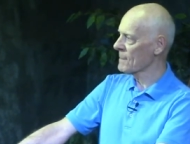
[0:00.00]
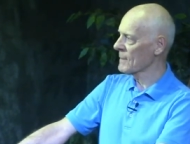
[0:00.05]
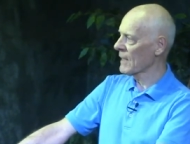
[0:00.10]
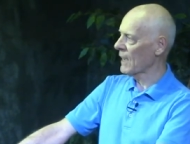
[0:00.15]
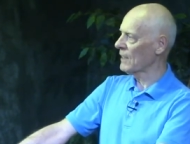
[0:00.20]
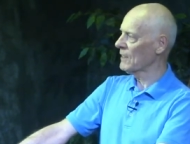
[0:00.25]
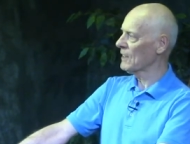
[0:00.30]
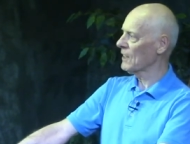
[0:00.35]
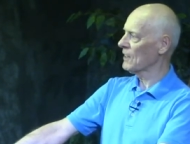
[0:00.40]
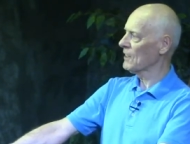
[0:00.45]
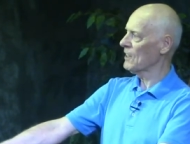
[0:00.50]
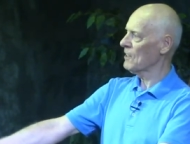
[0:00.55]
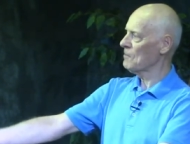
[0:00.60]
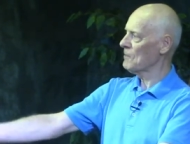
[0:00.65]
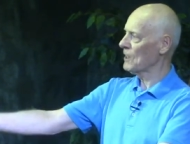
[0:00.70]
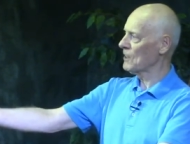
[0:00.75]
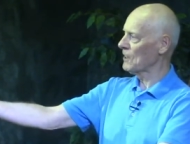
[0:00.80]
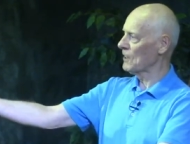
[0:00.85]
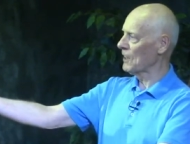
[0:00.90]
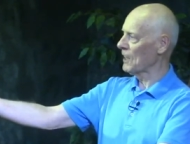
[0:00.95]
And yeah, give
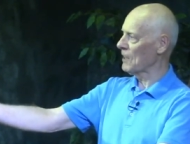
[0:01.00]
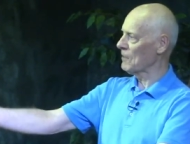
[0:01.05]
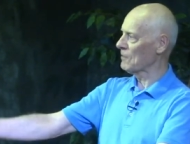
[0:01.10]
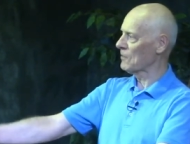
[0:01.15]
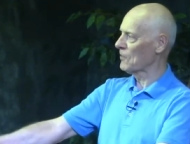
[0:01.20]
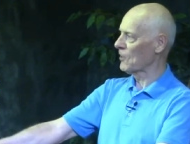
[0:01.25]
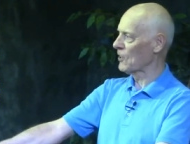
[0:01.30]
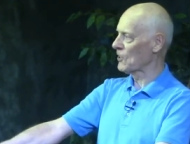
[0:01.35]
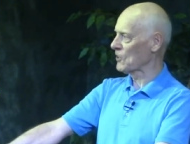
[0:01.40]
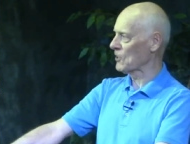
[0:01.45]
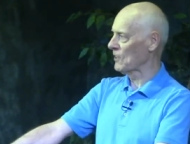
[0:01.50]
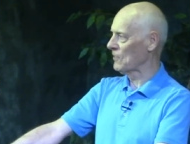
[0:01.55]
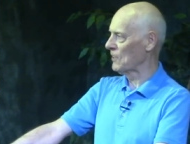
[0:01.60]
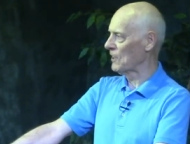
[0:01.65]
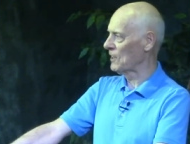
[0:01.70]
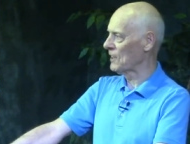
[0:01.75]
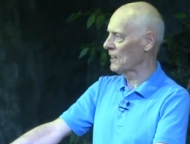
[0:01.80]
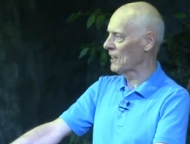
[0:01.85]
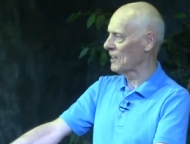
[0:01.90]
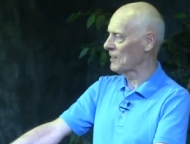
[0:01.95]
me the name first if
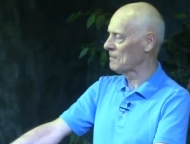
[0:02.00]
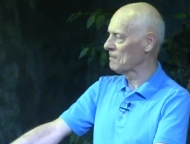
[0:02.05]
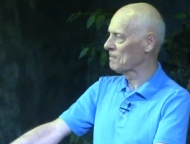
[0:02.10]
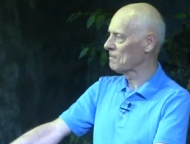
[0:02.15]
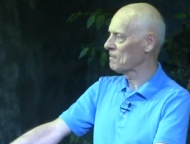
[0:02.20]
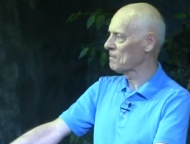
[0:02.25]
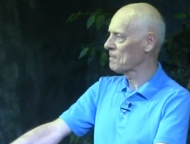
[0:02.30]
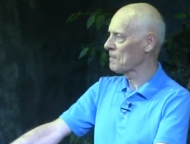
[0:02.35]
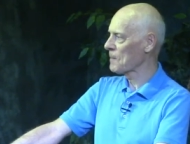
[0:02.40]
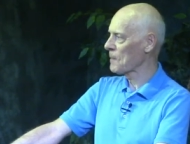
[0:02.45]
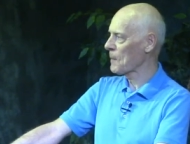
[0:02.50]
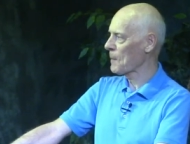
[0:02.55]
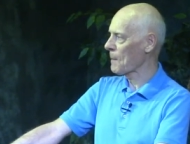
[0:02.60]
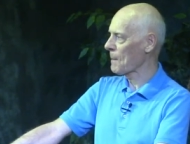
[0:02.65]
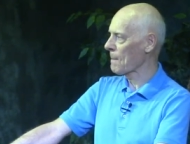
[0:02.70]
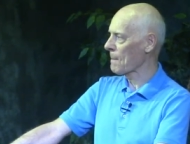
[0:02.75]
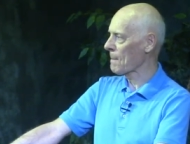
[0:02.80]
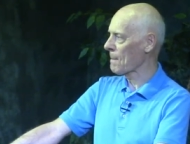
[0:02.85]
you can. Well, this one's